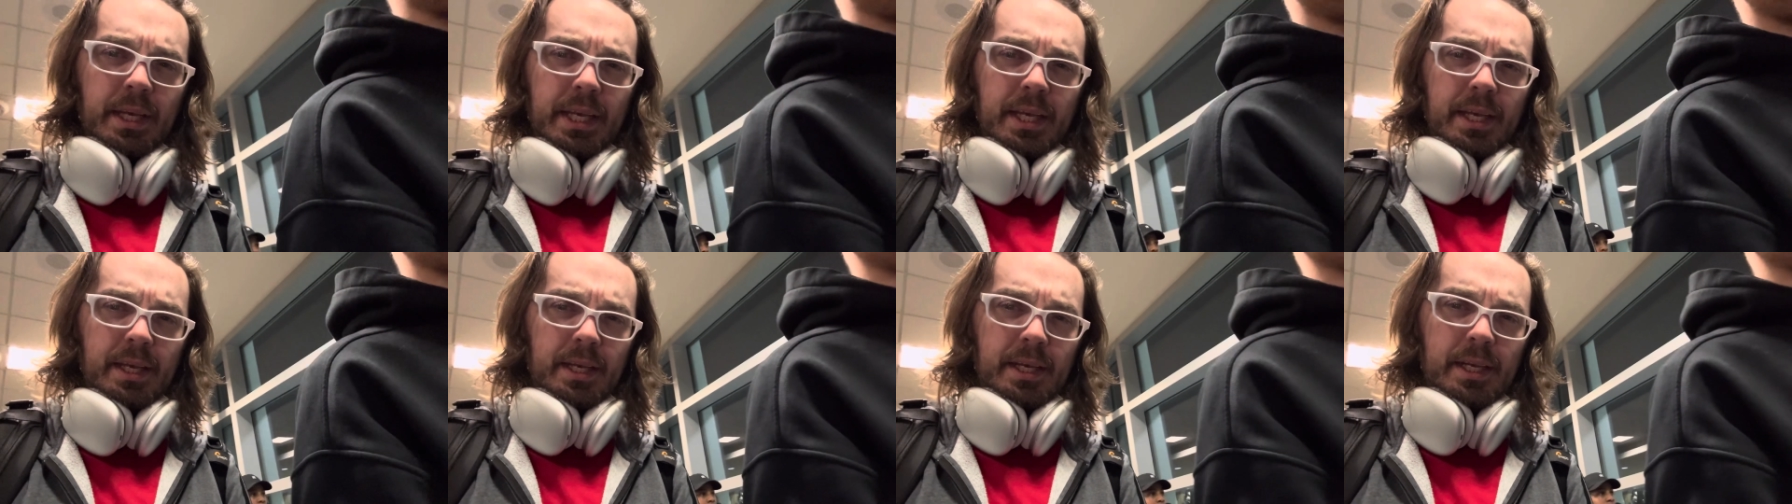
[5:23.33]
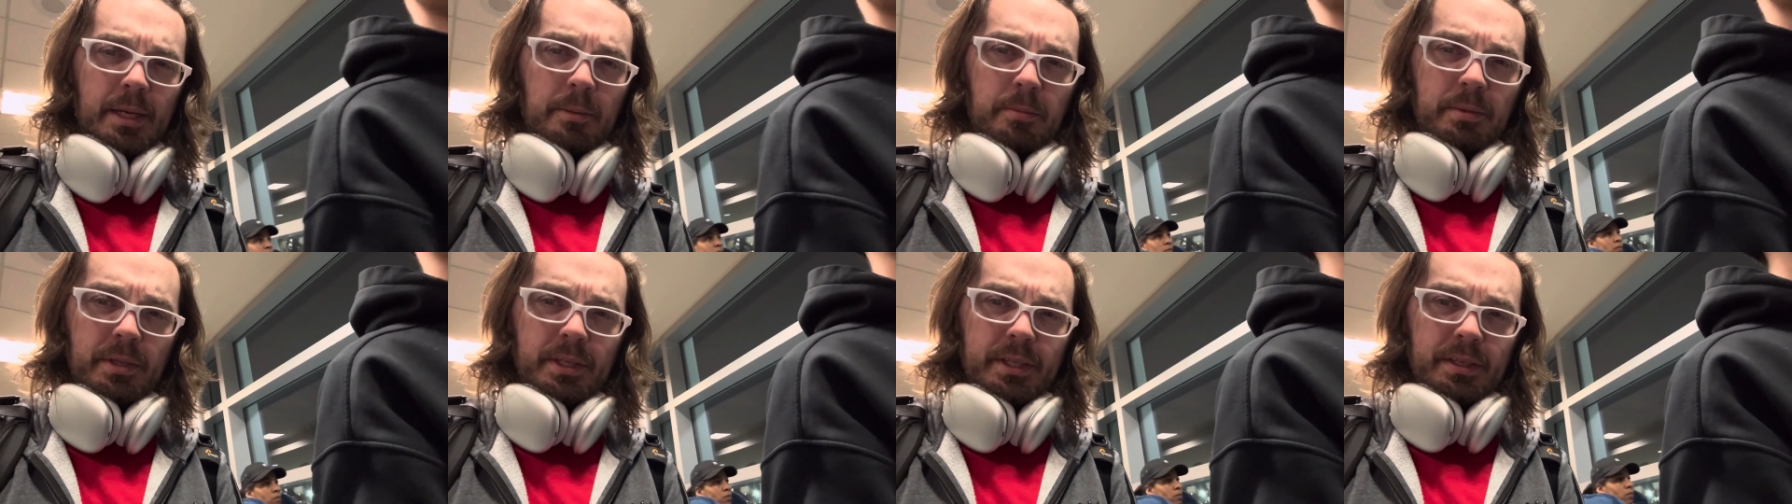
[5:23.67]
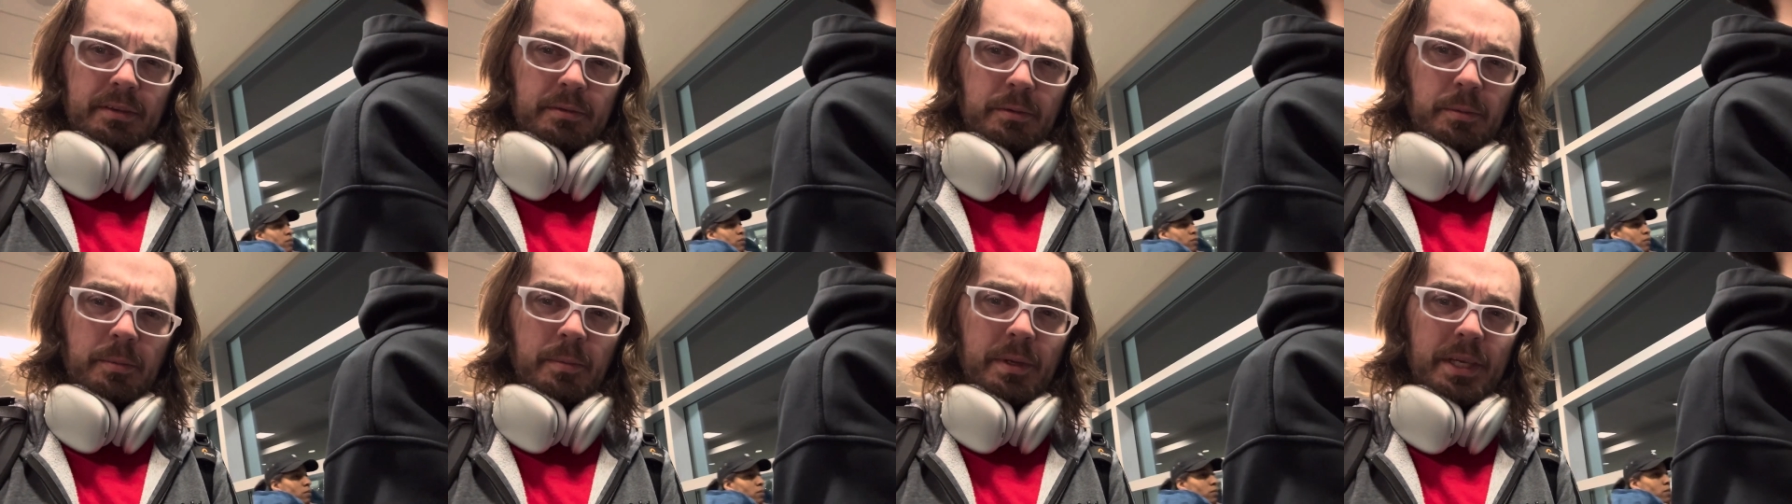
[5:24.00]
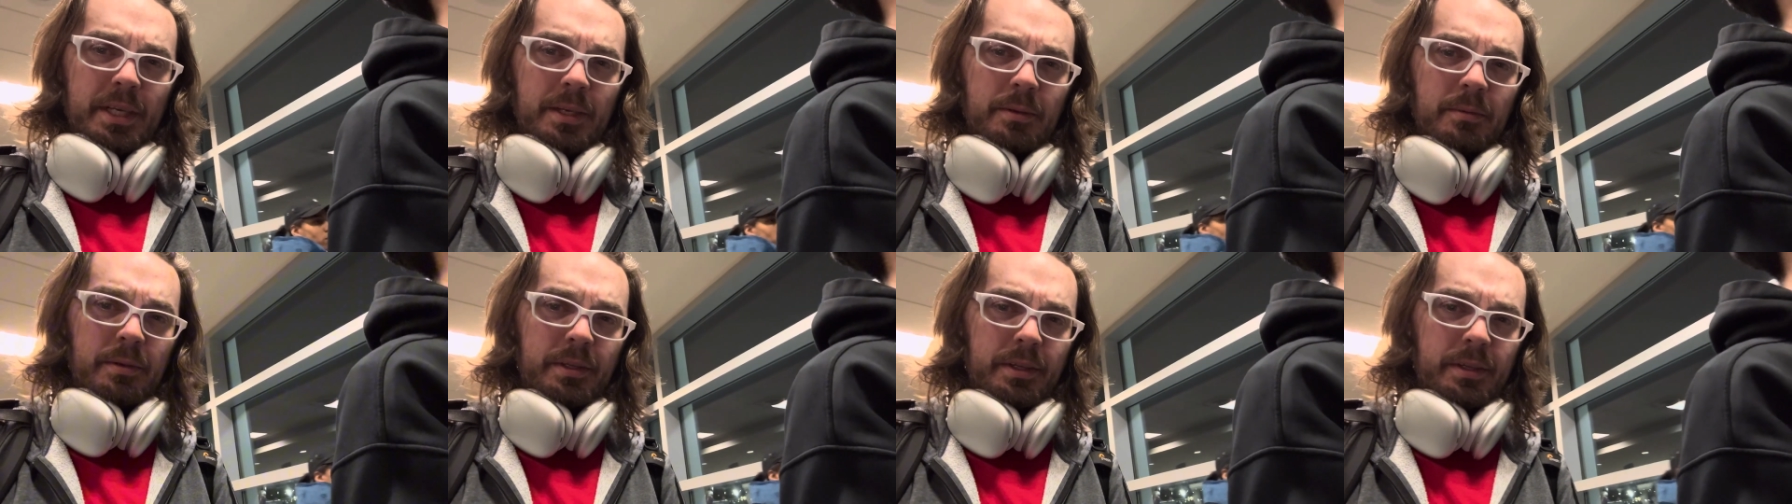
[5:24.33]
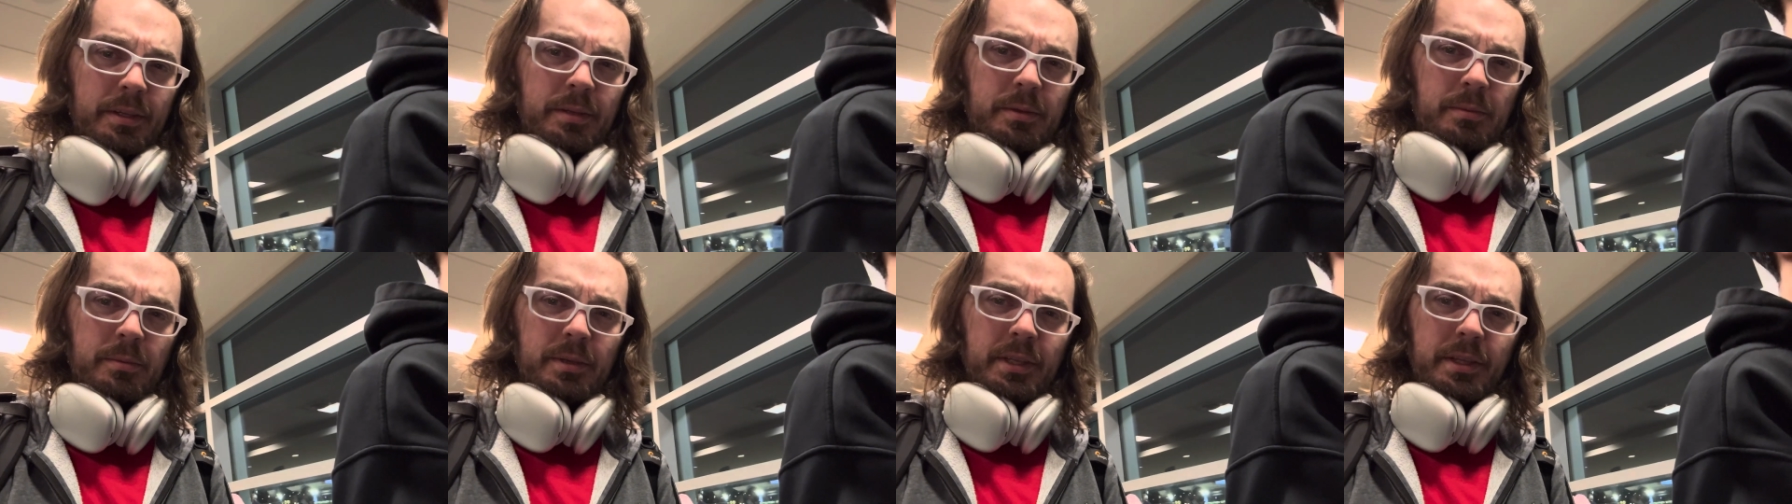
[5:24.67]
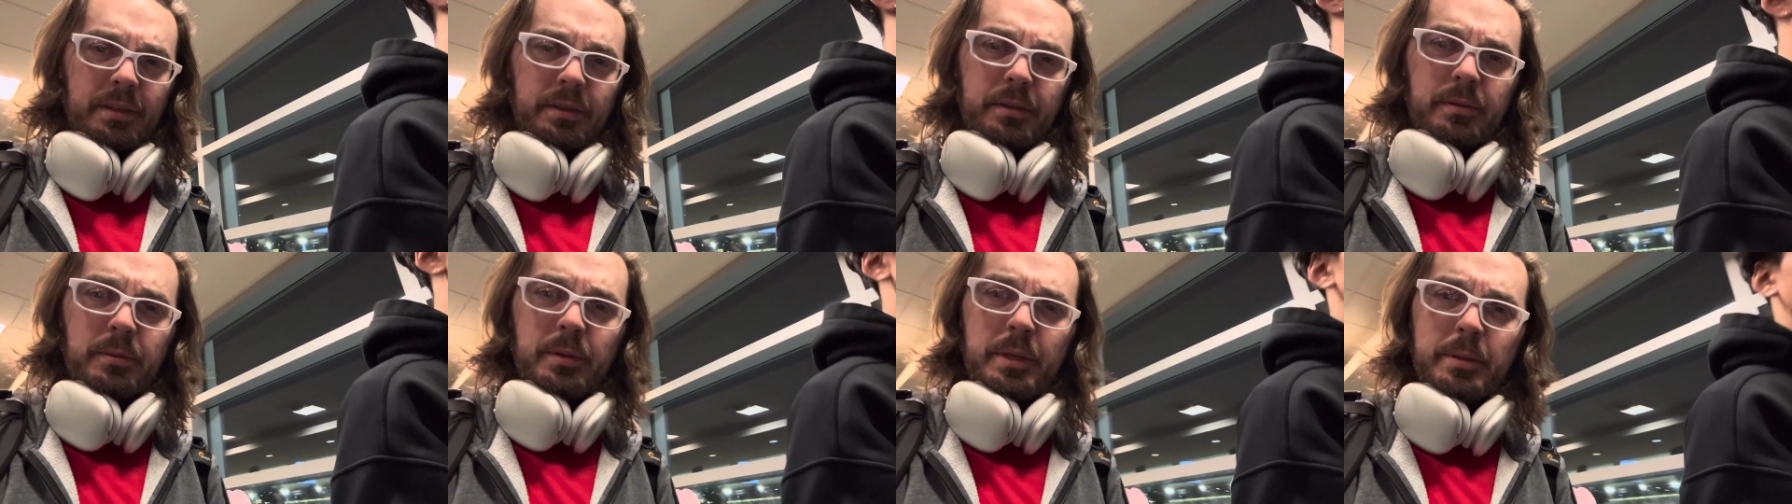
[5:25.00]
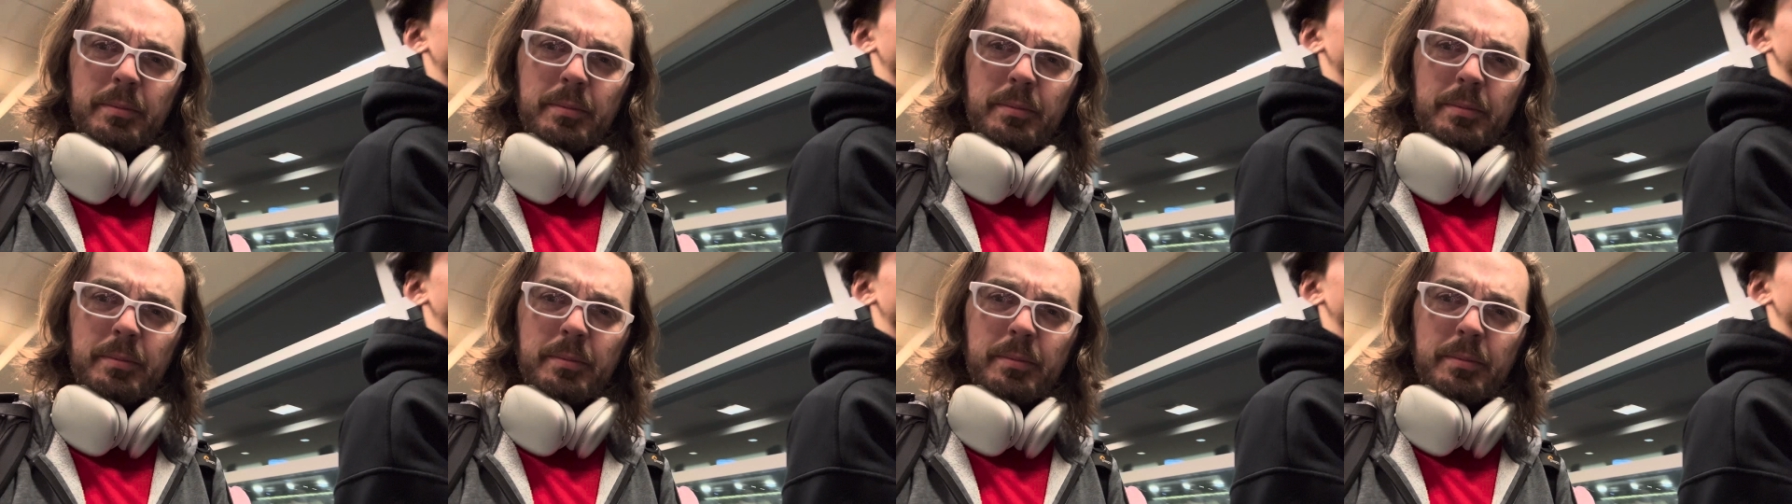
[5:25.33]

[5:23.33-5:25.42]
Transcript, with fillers: cannot believe we made it with three